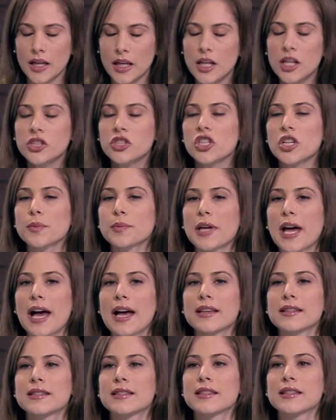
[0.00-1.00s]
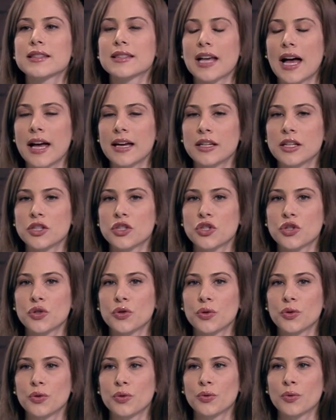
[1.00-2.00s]
Egypt has decided
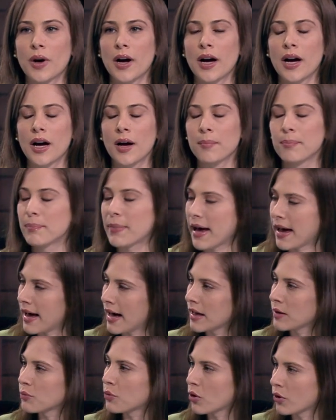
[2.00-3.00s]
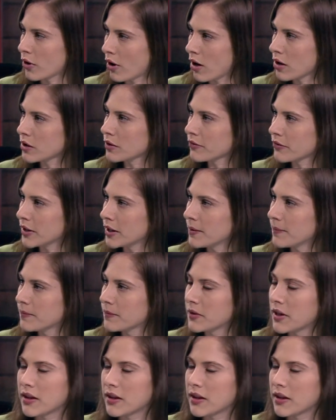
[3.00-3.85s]
to uh, ban pornography.